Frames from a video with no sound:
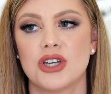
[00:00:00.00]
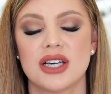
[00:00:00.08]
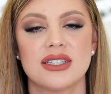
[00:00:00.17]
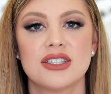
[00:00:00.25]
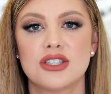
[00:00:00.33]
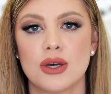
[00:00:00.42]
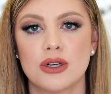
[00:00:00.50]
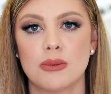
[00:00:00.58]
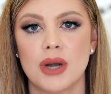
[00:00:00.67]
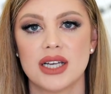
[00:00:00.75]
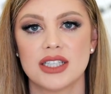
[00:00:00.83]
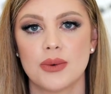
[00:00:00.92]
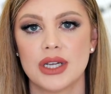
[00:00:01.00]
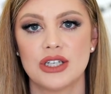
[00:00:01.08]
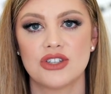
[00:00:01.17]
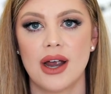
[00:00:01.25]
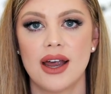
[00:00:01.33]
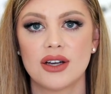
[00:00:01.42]
You guys, it's so depressing when
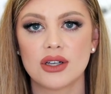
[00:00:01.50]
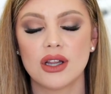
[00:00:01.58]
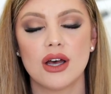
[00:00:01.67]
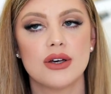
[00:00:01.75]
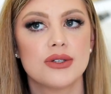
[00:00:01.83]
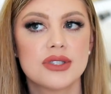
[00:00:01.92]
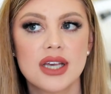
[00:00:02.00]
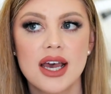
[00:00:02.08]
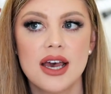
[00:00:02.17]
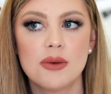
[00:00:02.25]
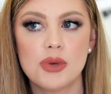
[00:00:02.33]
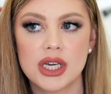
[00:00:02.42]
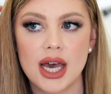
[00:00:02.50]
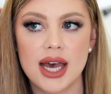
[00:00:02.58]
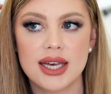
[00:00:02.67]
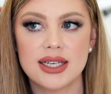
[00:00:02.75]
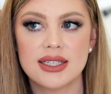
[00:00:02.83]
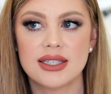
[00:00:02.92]
you try on clothes
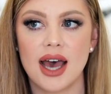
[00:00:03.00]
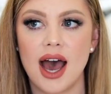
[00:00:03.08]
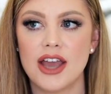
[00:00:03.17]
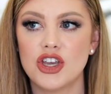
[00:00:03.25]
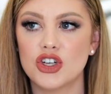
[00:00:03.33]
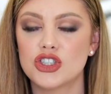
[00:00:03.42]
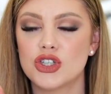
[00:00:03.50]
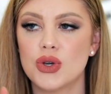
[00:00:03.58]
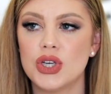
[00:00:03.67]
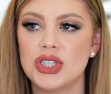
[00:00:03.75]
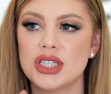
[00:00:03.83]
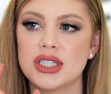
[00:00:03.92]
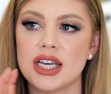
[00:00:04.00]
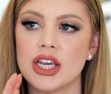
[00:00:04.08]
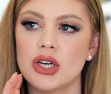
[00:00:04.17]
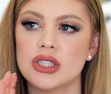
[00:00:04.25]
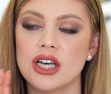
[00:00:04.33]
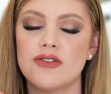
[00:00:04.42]
because you're so used to
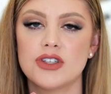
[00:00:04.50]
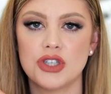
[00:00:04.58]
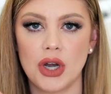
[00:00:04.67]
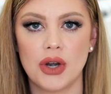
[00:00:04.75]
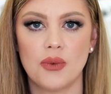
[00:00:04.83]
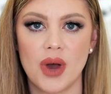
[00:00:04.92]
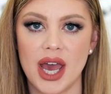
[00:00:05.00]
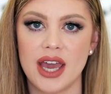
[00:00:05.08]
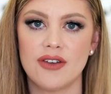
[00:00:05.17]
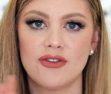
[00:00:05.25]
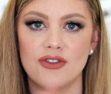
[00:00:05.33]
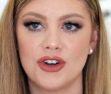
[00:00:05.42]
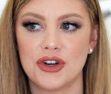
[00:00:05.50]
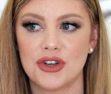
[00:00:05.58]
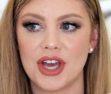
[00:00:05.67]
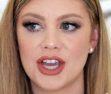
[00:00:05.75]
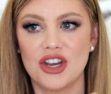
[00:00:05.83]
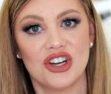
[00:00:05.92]
seeing yourself a certain way
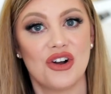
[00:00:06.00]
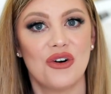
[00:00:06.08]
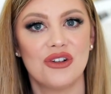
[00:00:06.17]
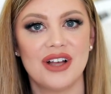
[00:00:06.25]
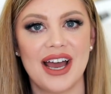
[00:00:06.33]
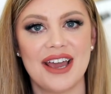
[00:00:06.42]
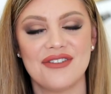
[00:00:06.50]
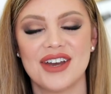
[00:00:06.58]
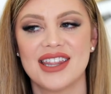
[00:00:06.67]
for like your whole life,